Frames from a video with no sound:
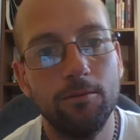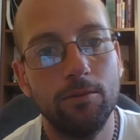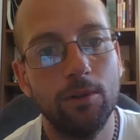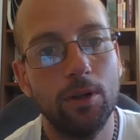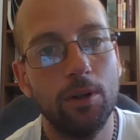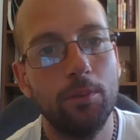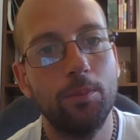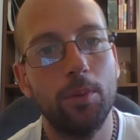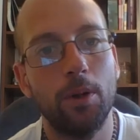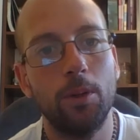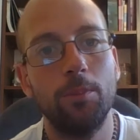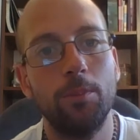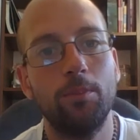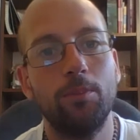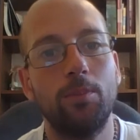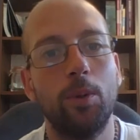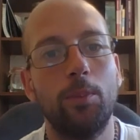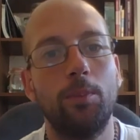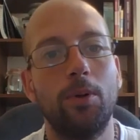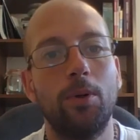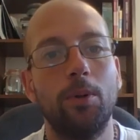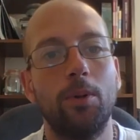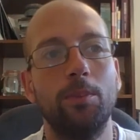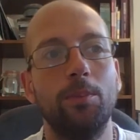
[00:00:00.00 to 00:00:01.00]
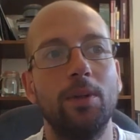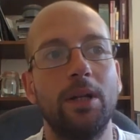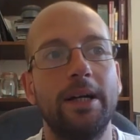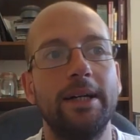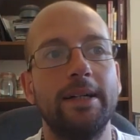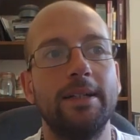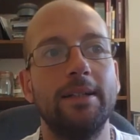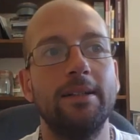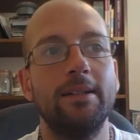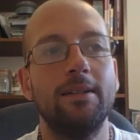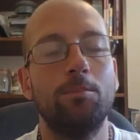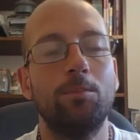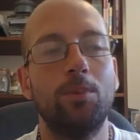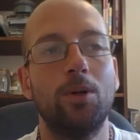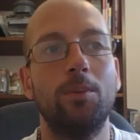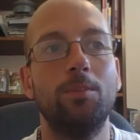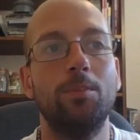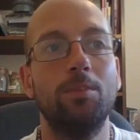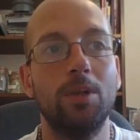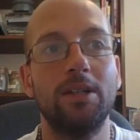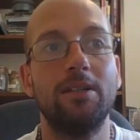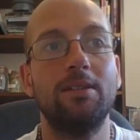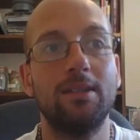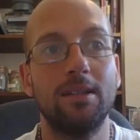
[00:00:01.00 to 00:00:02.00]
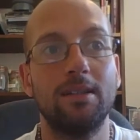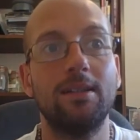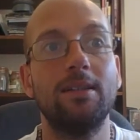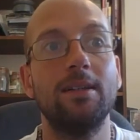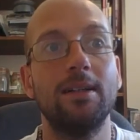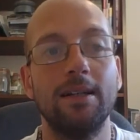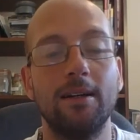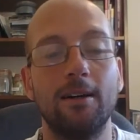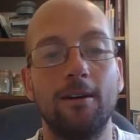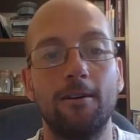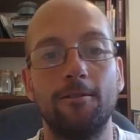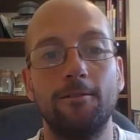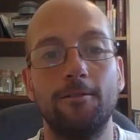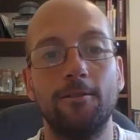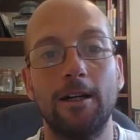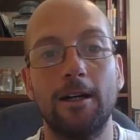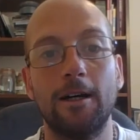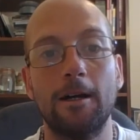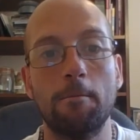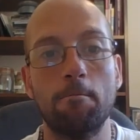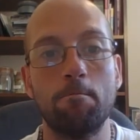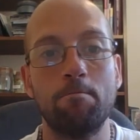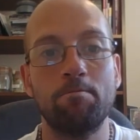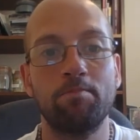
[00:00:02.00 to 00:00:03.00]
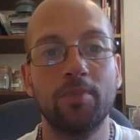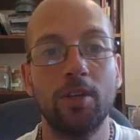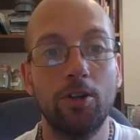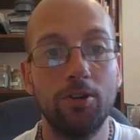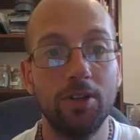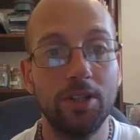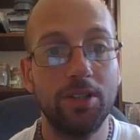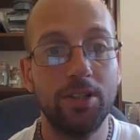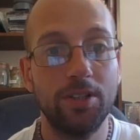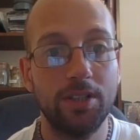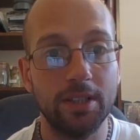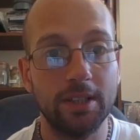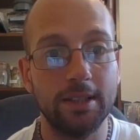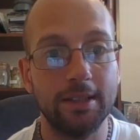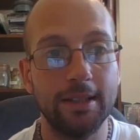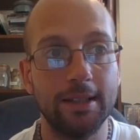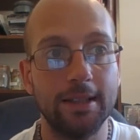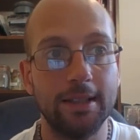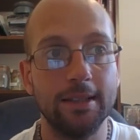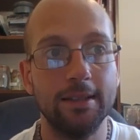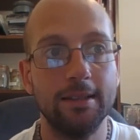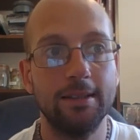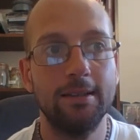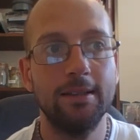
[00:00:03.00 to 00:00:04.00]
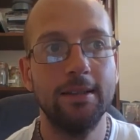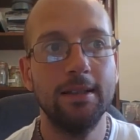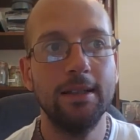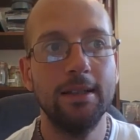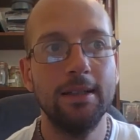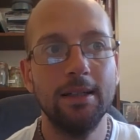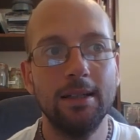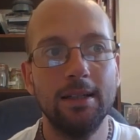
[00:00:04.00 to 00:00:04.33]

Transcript: the publicity of Christian knights.